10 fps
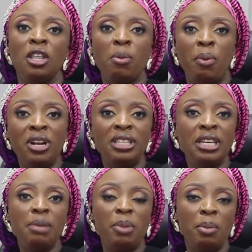the
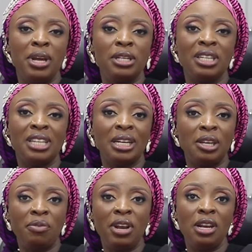policy implementers at
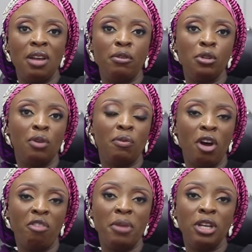different levels of
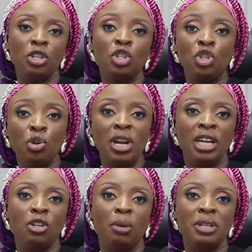government should
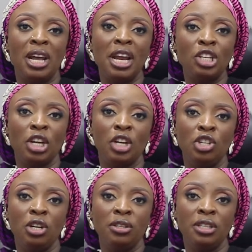adopt an
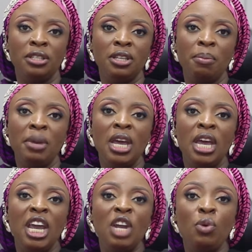educational system
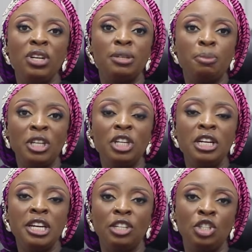in which special
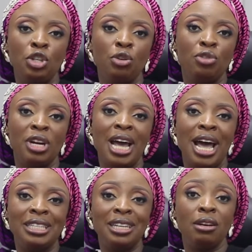needs children
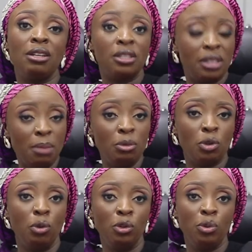attend same
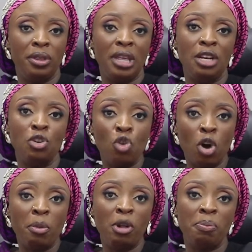schools with their
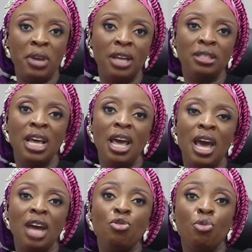normal peers
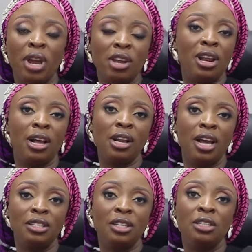at regular
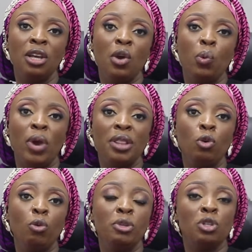classes, where they
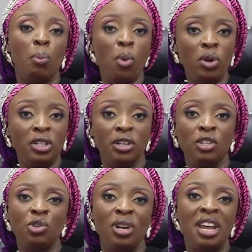will be supported
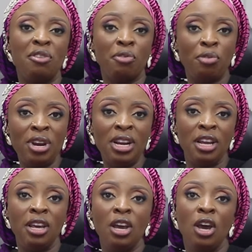to learn
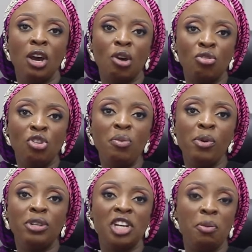freely,
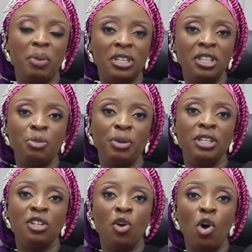contribute and
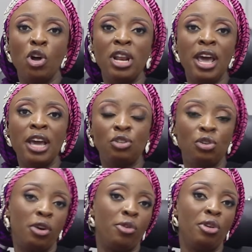participate in all
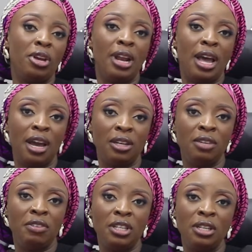extracurricular
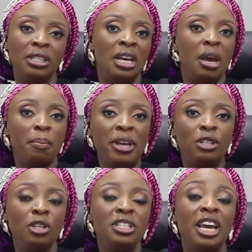activities
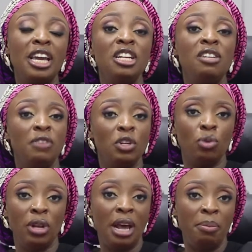based on their
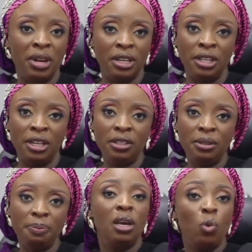individual
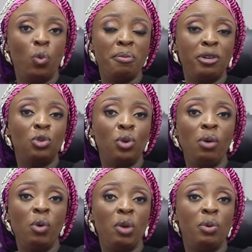abilities. We must do
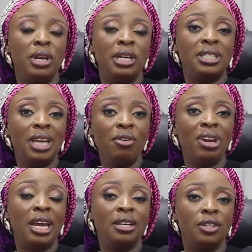away with a
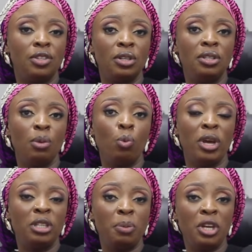segregated system
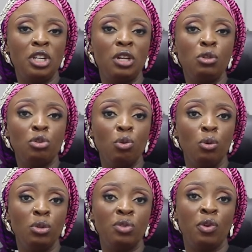where special
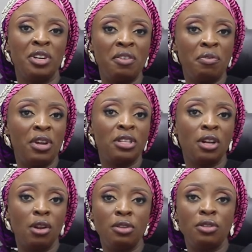schools for different
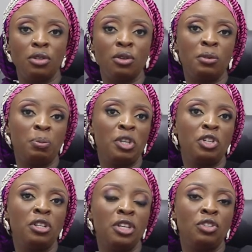clusters of
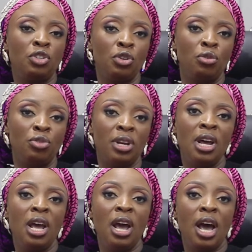special needs children
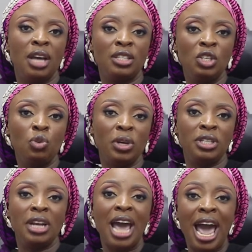are
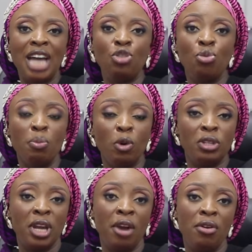situated at
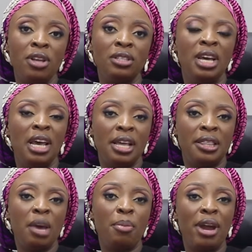remote areas,
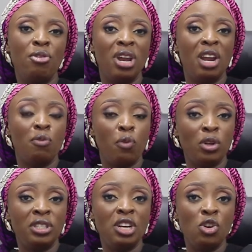thereby
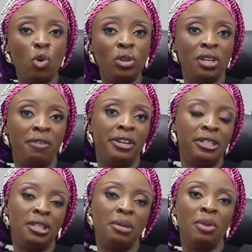reinforcing low
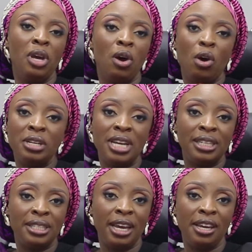self-esteem on their
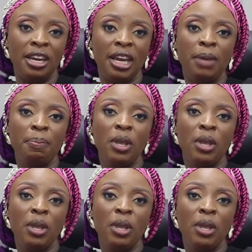psyche.